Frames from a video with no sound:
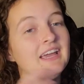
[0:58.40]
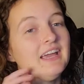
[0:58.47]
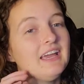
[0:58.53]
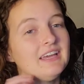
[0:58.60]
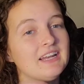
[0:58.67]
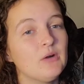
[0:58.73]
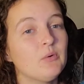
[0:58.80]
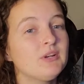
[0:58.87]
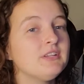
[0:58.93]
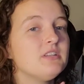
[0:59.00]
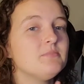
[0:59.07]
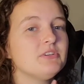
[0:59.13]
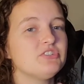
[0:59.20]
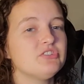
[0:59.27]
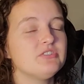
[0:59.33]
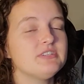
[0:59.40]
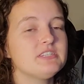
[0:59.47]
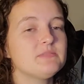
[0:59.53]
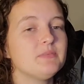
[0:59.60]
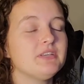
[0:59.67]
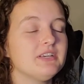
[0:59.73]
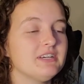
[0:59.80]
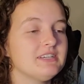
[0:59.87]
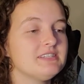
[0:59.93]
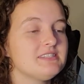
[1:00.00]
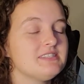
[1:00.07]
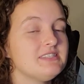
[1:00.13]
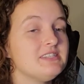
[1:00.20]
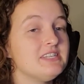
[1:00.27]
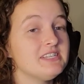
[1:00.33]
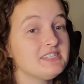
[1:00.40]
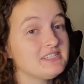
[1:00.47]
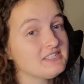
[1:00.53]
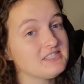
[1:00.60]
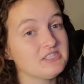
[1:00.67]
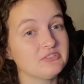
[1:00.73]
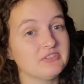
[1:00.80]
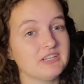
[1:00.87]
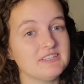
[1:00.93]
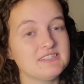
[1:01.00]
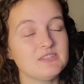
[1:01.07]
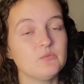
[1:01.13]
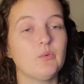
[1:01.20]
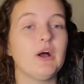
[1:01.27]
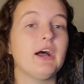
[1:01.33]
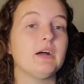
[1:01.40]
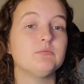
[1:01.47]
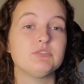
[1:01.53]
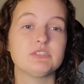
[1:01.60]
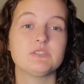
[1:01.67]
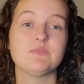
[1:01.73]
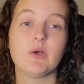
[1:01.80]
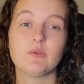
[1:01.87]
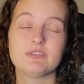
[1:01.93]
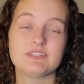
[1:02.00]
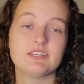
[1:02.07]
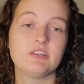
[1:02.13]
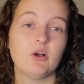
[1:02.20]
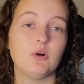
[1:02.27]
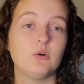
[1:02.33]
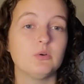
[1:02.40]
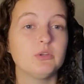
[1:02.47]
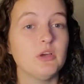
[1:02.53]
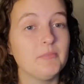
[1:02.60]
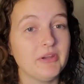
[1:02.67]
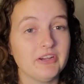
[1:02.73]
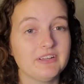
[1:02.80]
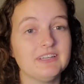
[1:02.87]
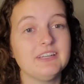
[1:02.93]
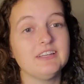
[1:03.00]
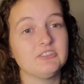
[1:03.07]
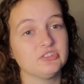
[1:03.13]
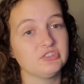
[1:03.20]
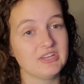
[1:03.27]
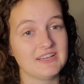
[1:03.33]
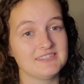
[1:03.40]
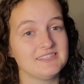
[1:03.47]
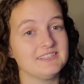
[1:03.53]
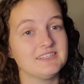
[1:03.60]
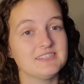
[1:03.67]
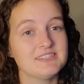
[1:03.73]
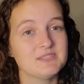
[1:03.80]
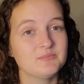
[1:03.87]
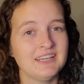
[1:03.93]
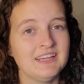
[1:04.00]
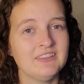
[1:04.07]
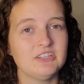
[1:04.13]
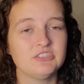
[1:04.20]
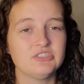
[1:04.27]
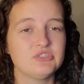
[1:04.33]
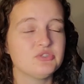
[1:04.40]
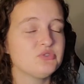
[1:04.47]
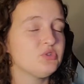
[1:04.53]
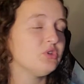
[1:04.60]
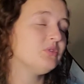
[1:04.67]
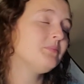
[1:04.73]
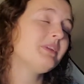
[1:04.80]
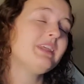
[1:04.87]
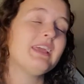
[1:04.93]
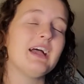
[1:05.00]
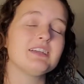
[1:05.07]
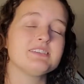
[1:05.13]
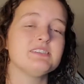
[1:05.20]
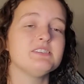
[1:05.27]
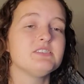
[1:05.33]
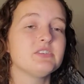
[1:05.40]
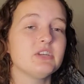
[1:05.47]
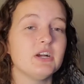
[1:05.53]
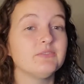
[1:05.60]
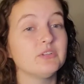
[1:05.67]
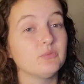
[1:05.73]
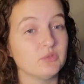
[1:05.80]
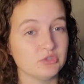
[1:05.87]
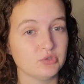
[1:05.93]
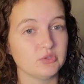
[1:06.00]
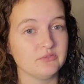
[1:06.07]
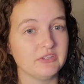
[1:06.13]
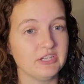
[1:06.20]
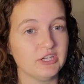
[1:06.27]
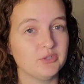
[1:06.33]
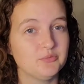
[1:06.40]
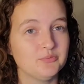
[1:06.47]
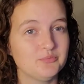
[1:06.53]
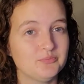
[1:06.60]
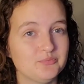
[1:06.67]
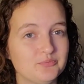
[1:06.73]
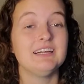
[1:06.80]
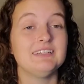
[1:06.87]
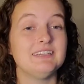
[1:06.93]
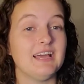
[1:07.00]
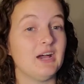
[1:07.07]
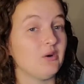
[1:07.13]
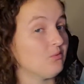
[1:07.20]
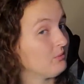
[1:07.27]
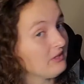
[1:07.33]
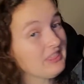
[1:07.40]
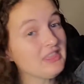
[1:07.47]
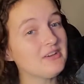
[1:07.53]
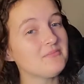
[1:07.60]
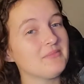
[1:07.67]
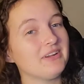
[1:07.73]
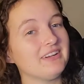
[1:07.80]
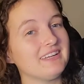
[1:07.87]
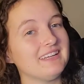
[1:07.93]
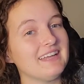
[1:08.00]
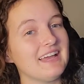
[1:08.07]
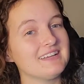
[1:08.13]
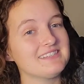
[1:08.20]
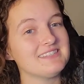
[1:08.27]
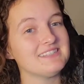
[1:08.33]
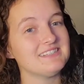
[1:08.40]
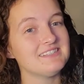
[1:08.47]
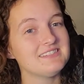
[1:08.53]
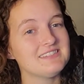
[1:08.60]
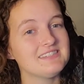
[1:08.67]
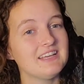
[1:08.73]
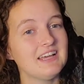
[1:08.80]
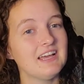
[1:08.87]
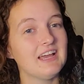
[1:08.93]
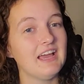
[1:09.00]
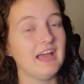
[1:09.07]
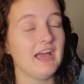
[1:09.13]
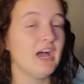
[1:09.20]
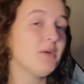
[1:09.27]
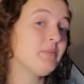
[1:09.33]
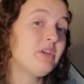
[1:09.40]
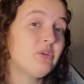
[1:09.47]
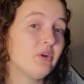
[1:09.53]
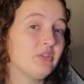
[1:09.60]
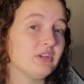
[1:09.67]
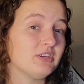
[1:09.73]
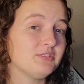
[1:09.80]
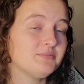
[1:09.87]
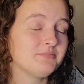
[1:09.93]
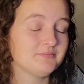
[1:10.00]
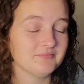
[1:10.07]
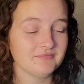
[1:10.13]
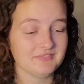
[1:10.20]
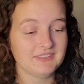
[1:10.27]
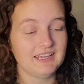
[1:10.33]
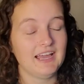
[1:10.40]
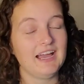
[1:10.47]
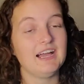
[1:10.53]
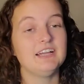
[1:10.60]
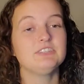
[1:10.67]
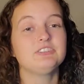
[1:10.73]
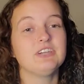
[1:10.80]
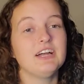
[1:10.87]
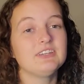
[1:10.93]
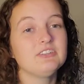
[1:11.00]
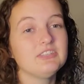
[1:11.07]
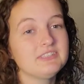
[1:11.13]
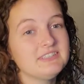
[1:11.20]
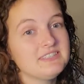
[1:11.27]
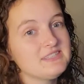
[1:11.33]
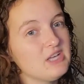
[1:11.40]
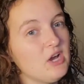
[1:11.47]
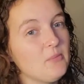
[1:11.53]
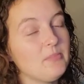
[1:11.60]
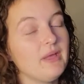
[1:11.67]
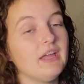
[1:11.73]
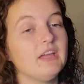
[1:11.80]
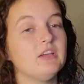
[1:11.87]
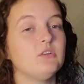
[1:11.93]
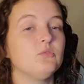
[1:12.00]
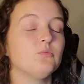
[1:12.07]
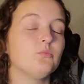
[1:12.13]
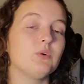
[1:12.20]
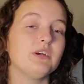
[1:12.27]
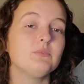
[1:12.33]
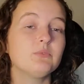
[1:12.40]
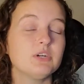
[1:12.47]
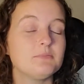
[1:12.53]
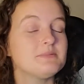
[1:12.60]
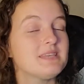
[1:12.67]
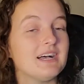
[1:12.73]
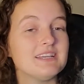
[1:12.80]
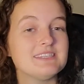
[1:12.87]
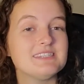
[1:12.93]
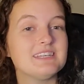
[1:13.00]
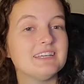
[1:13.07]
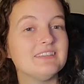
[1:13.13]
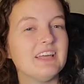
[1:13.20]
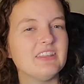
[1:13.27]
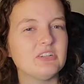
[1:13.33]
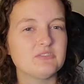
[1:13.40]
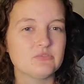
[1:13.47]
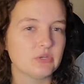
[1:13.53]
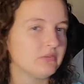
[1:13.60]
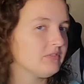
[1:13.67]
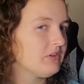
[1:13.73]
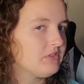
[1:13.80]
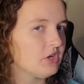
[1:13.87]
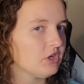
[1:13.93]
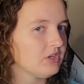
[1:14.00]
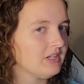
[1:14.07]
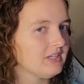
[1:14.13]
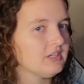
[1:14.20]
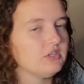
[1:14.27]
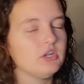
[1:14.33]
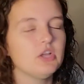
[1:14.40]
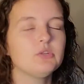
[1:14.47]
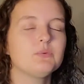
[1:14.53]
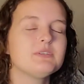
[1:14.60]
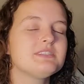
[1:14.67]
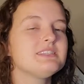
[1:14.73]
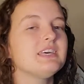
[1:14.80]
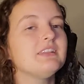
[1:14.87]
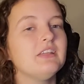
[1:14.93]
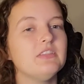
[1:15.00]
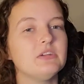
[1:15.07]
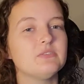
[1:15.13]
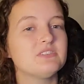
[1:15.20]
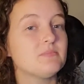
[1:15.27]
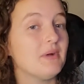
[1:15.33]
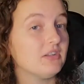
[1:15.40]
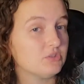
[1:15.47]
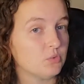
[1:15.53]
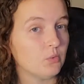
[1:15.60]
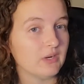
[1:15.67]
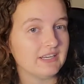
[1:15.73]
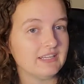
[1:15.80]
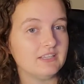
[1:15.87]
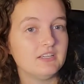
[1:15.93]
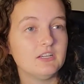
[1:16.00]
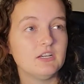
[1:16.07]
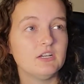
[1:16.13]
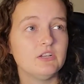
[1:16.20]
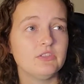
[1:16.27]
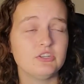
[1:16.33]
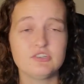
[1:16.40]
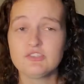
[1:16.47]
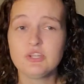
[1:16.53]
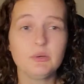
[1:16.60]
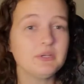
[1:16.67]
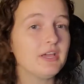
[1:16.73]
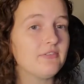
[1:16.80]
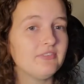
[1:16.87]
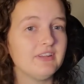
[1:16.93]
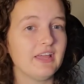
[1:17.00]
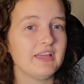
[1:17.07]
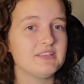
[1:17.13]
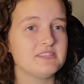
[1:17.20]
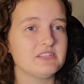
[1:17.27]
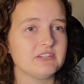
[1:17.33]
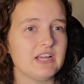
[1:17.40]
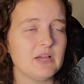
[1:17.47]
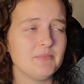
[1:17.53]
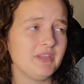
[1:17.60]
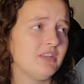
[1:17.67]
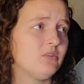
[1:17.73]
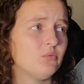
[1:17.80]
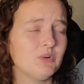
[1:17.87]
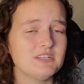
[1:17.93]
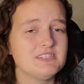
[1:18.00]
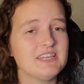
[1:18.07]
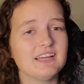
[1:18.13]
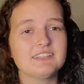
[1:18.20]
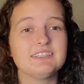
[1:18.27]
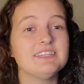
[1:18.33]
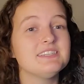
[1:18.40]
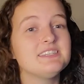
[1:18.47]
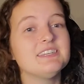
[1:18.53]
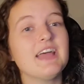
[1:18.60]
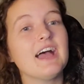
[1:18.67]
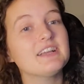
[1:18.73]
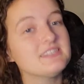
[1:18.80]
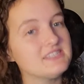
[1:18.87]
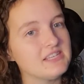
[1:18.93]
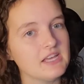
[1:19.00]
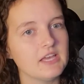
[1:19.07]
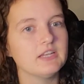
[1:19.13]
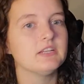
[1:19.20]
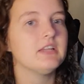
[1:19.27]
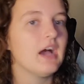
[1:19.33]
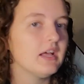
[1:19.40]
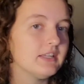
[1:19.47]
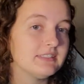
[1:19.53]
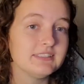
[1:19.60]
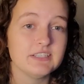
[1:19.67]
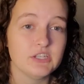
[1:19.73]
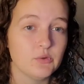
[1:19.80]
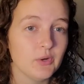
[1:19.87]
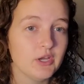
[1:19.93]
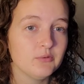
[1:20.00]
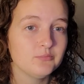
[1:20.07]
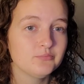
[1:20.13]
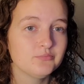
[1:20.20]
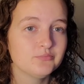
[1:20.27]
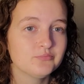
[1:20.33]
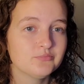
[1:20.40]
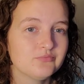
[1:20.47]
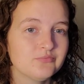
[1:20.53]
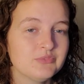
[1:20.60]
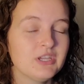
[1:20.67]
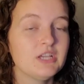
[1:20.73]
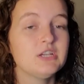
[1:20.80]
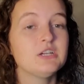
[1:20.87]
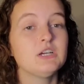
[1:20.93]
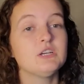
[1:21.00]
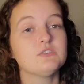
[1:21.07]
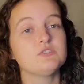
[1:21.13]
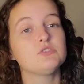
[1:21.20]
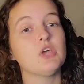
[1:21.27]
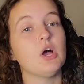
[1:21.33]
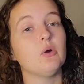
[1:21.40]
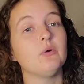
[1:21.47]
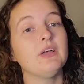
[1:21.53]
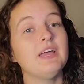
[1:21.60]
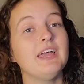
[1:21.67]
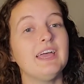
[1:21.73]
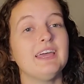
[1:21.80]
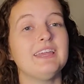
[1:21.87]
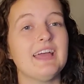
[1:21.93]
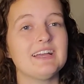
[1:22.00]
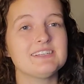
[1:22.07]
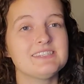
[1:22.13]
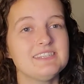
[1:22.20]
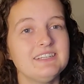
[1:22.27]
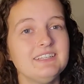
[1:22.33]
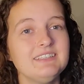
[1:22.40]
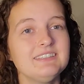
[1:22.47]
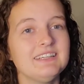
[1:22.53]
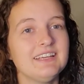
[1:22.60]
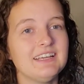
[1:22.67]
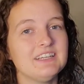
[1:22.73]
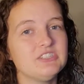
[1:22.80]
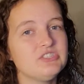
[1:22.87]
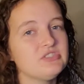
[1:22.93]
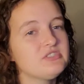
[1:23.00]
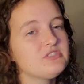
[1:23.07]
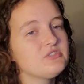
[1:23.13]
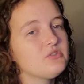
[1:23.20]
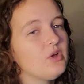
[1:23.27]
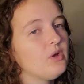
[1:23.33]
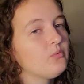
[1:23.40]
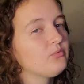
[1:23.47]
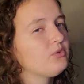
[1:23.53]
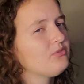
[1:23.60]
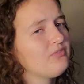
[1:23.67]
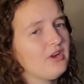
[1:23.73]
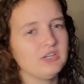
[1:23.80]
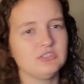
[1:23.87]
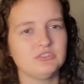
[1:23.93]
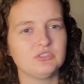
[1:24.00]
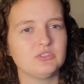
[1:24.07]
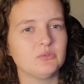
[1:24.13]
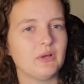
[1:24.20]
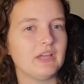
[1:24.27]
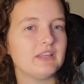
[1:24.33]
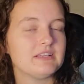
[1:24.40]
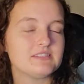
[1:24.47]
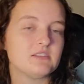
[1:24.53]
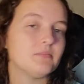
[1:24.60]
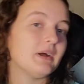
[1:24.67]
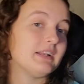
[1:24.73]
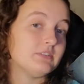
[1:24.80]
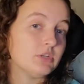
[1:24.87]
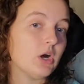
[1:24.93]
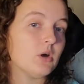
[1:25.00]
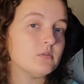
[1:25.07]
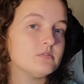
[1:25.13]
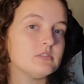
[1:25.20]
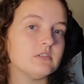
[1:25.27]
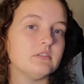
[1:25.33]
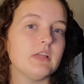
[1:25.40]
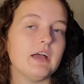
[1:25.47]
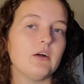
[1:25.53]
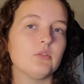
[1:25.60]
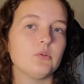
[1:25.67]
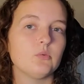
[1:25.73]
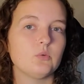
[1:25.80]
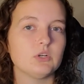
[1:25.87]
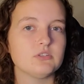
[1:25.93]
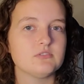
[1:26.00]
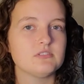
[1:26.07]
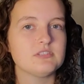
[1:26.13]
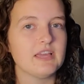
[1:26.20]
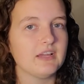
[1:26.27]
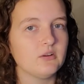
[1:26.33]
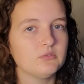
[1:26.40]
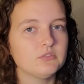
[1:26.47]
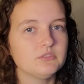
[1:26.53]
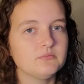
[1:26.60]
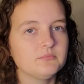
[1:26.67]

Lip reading: And I wanted to mention this because this is the reason why I'm just focusing on American English accents. There are just too many accents to cover in one short video. Now, with the American accents, how many are there? I tried to look this up, and one website said that there's roughly 30, and another one said that there was about 20. There's no definite answer. I mean, what exactly is an accent and a dialect anyway? So, an accent is just referring to a way that somebody talks and how the words sound.